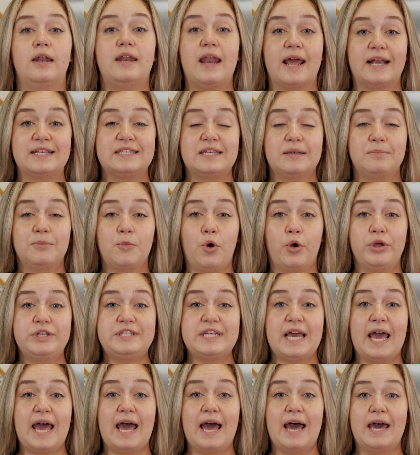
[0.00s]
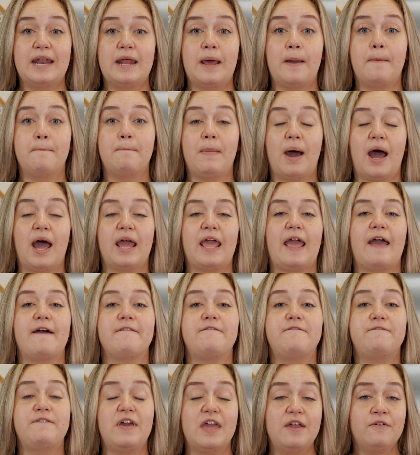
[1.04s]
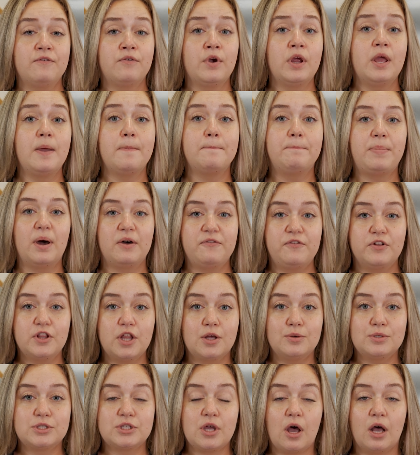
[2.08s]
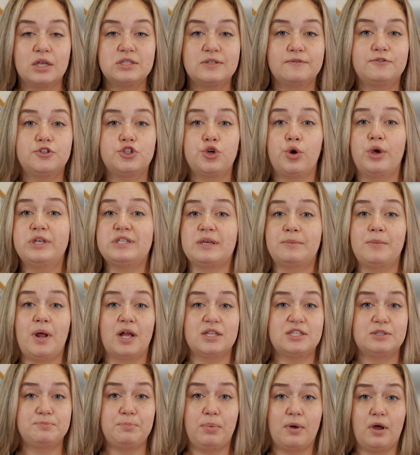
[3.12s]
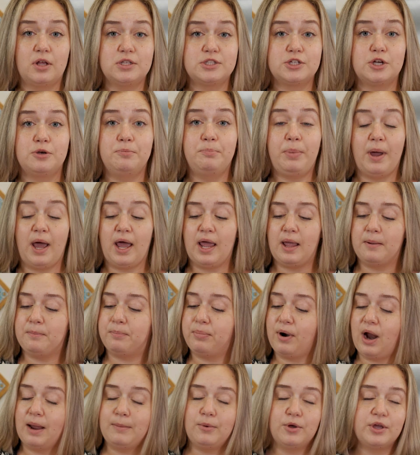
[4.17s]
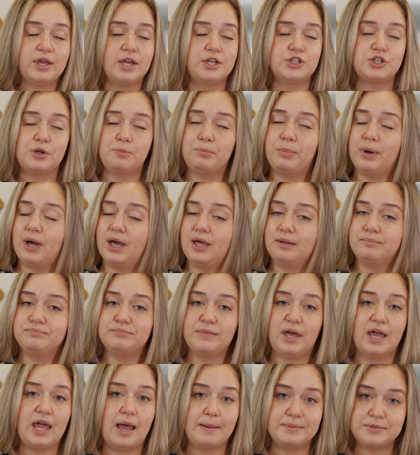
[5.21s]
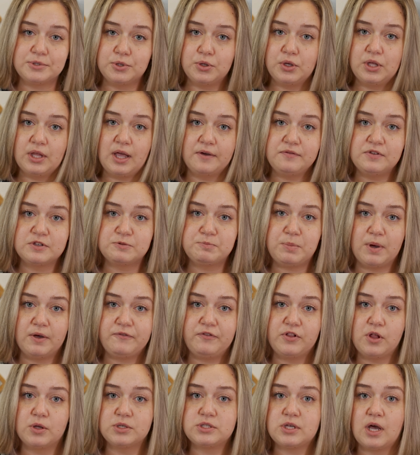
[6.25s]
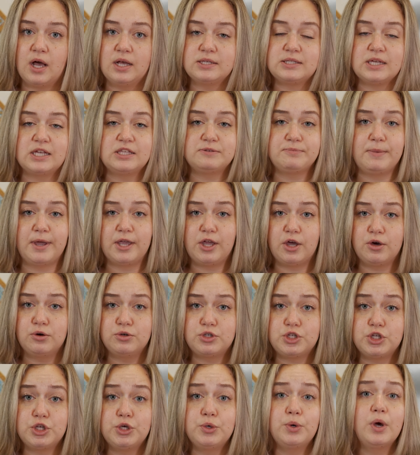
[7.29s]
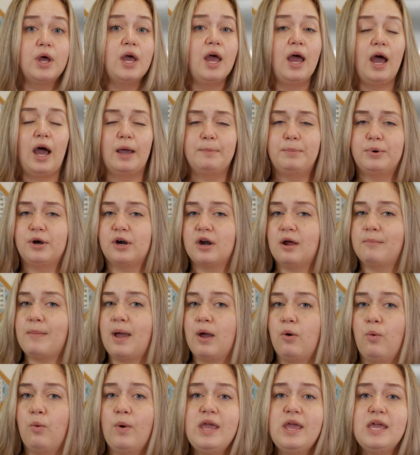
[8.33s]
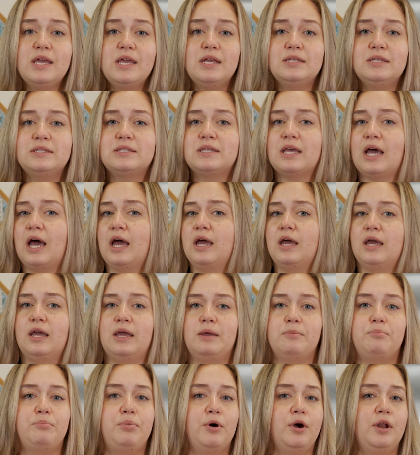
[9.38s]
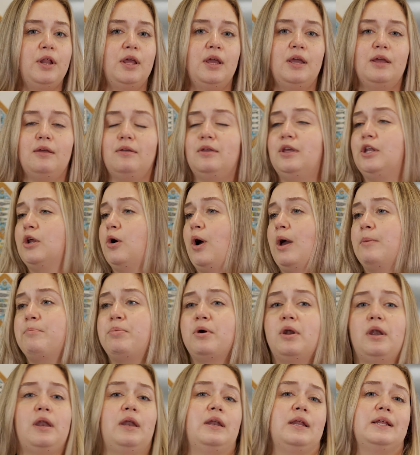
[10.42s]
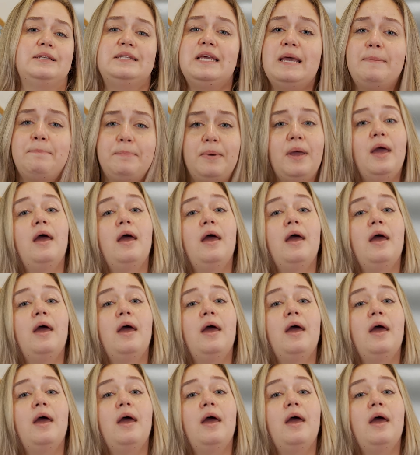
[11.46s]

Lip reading: Next, I'm going to add my favorite buffalo sauce of choice. I'm not sponsored by Primal Kitchen, but I absolutely love this buffalo sauce. It's my go-to. I put it on my wings. I put it in a dip.